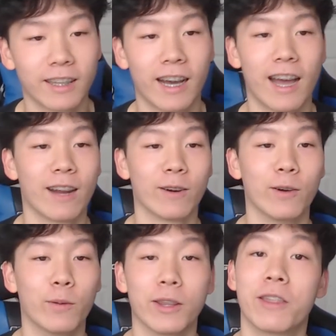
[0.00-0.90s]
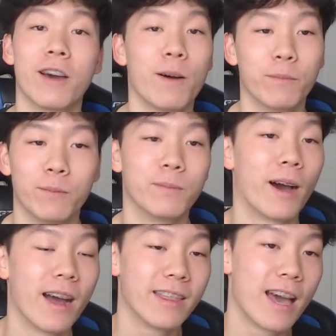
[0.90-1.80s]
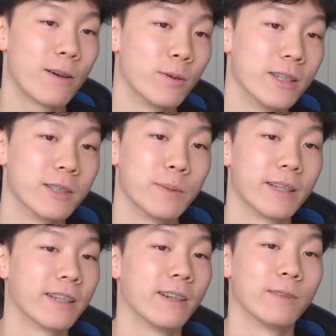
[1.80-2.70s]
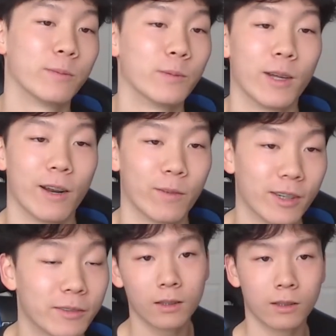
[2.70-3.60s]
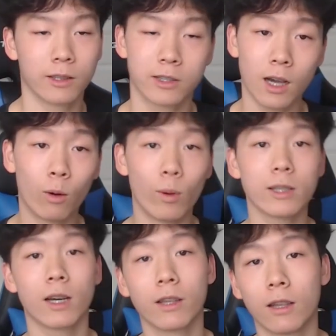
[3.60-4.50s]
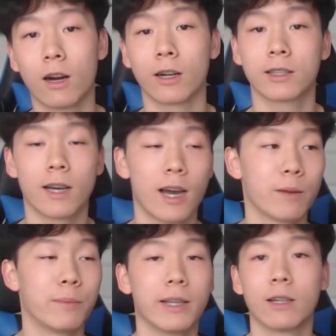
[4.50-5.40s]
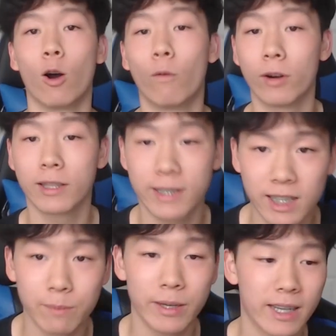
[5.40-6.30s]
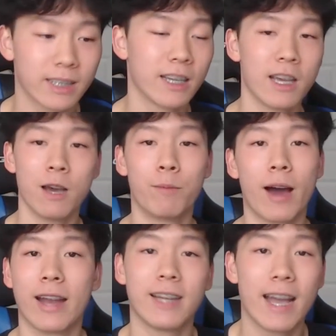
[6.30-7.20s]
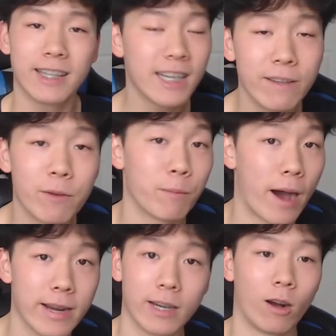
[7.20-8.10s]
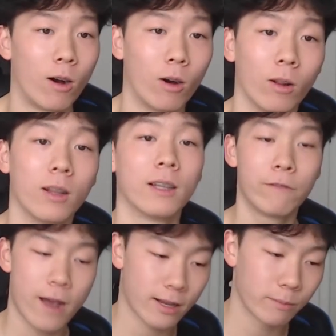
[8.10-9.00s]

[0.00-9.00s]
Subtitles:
I don't know what the thought behind that was, but whatever. The song was on the longer side, being over 6 minutes, but I didn't even mind at all. In fact,